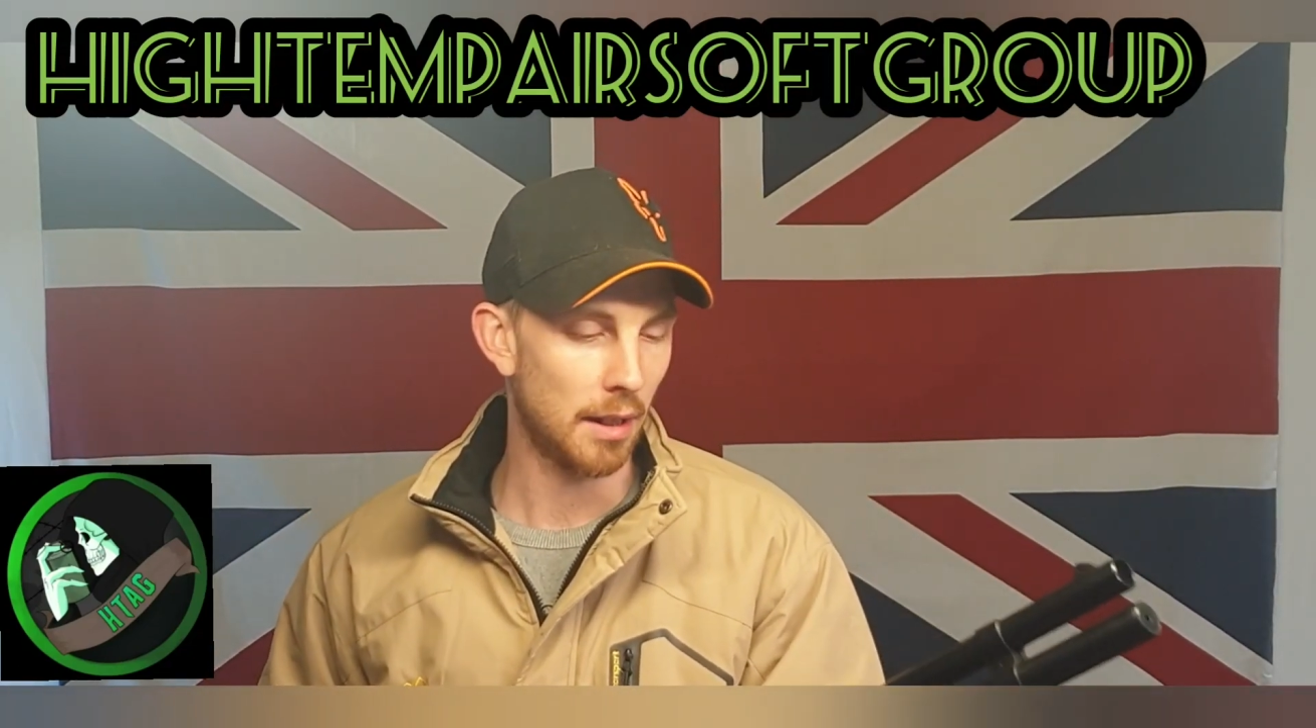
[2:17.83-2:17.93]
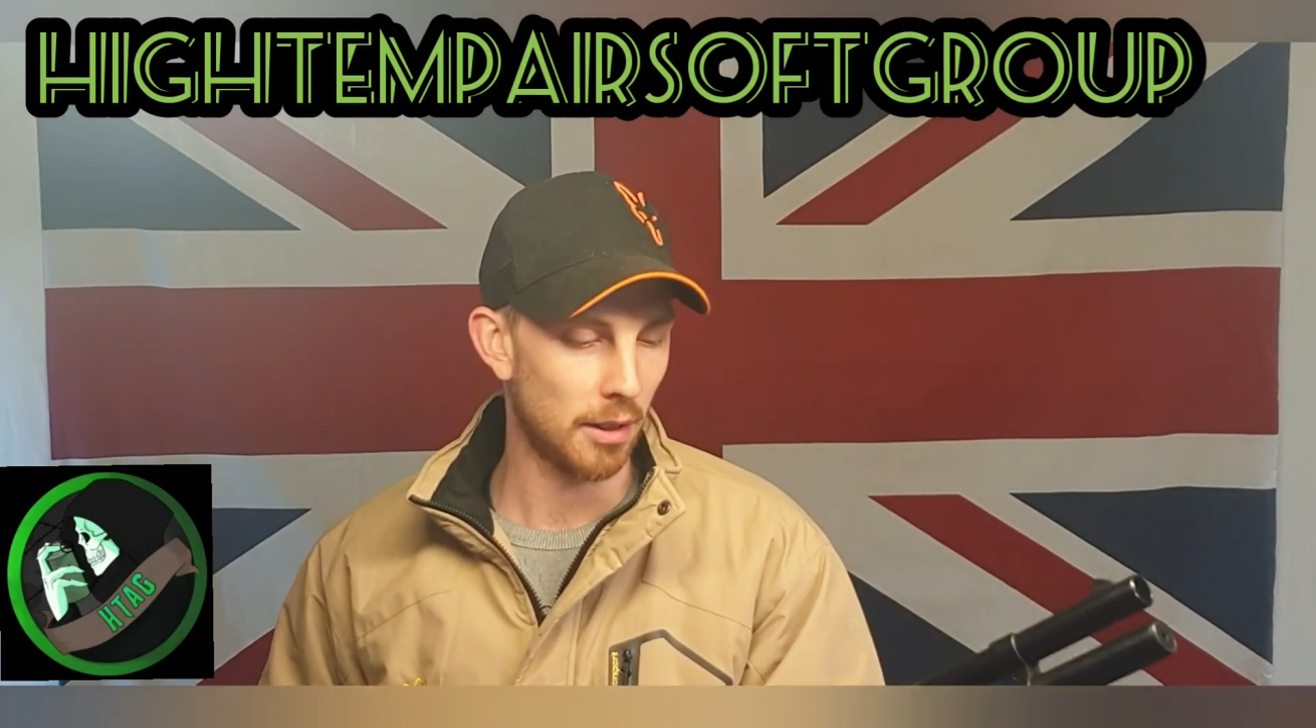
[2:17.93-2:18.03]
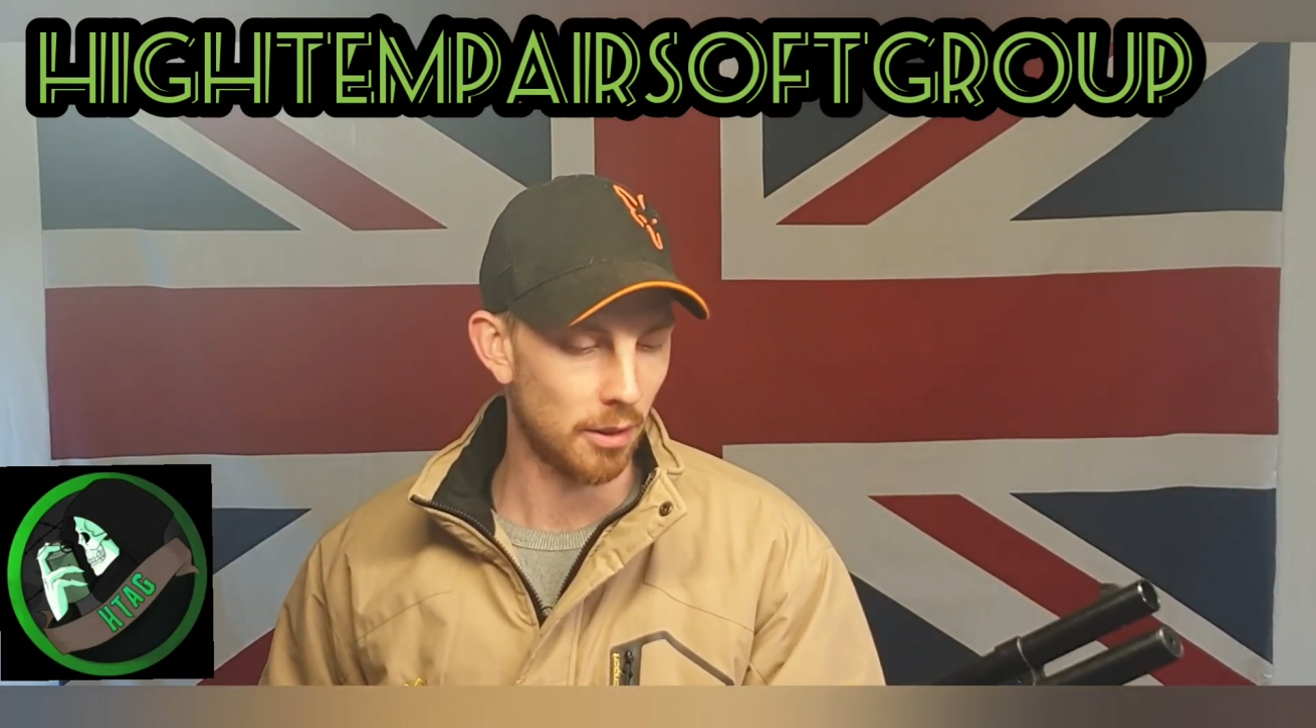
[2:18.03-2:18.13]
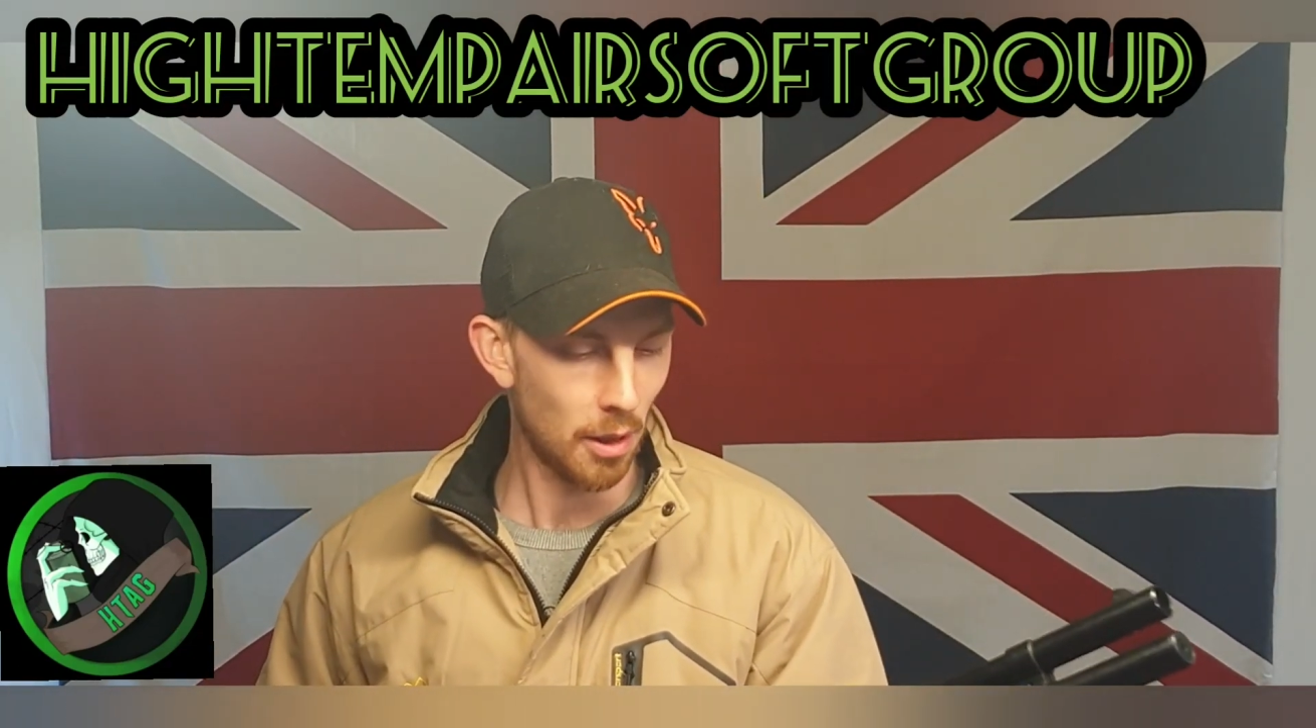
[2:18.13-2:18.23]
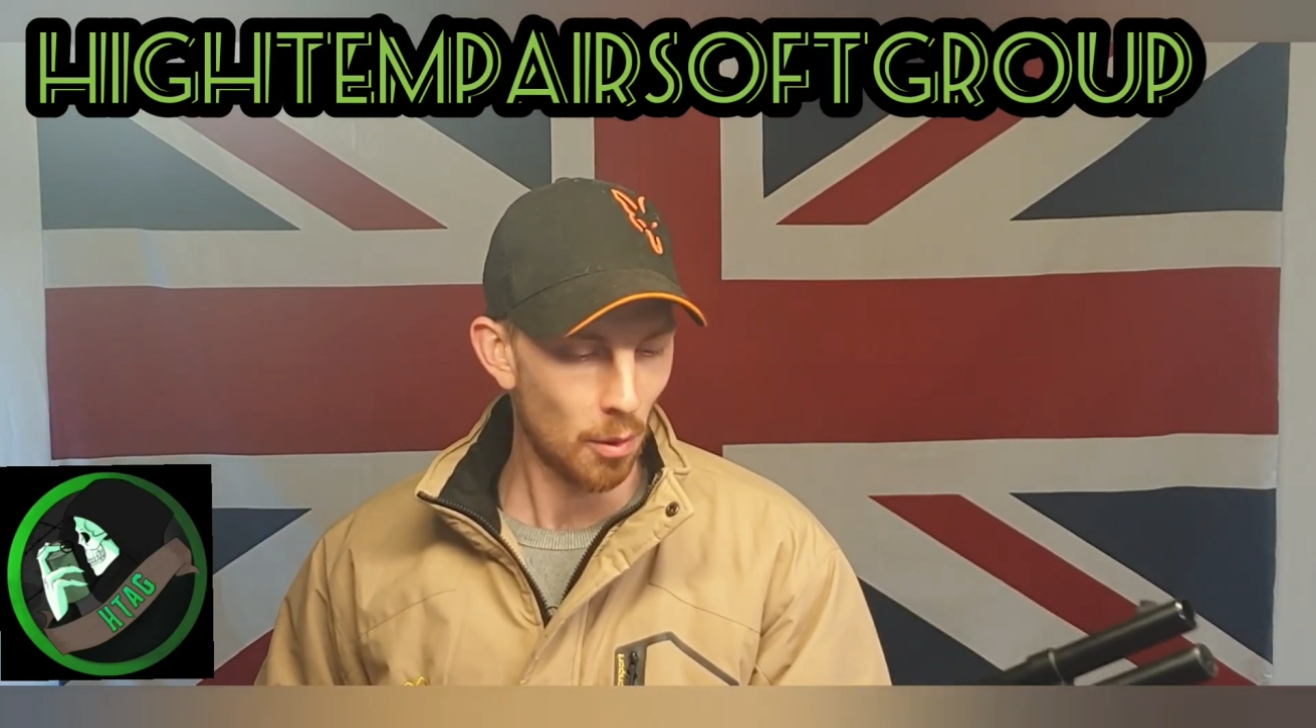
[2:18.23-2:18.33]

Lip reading: and